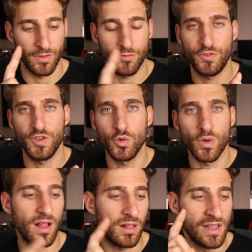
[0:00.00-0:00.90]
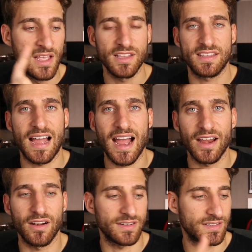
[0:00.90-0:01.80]
fuel,
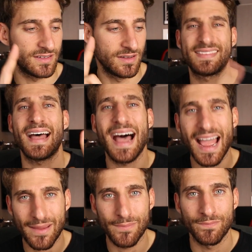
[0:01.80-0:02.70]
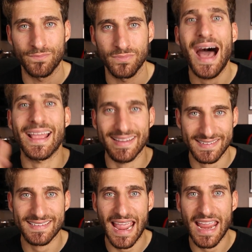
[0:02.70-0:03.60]
tires, time I
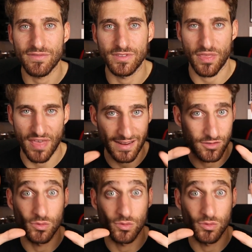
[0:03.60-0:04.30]
saved thanks to